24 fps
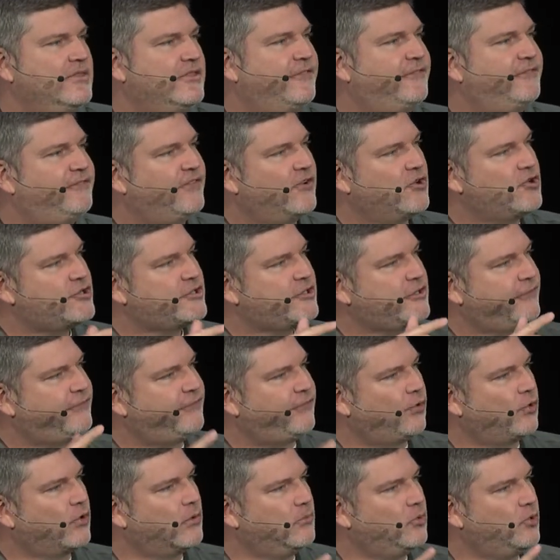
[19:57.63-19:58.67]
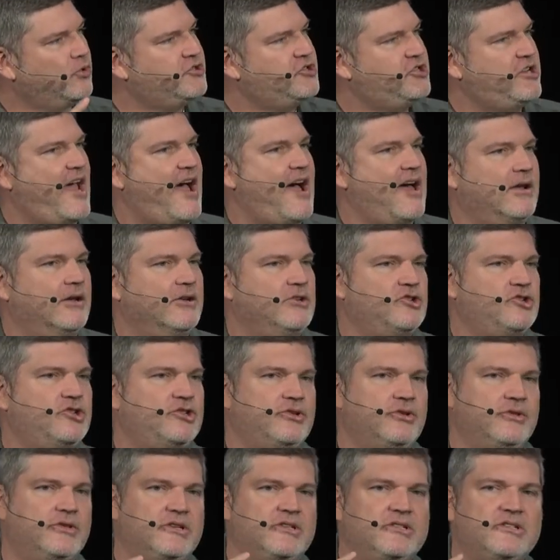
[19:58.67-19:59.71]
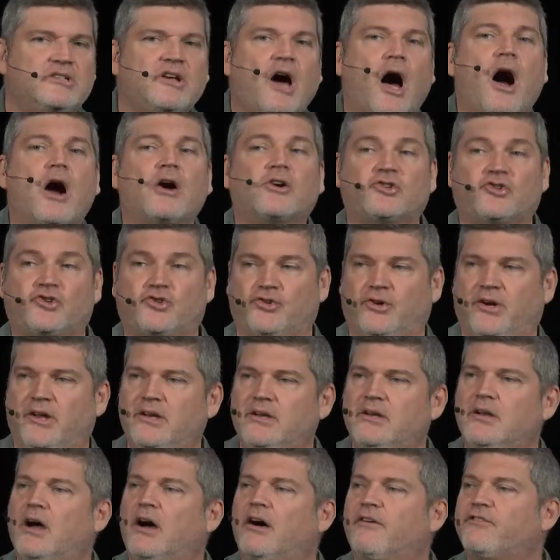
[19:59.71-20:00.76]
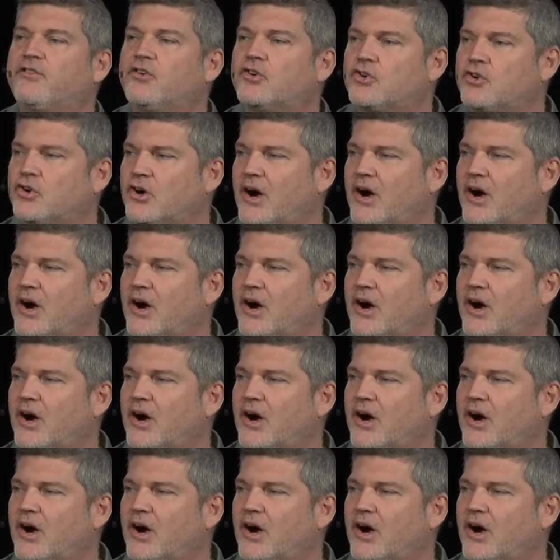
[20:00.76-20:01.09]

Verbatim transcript: the first formal challenge to the doctrine of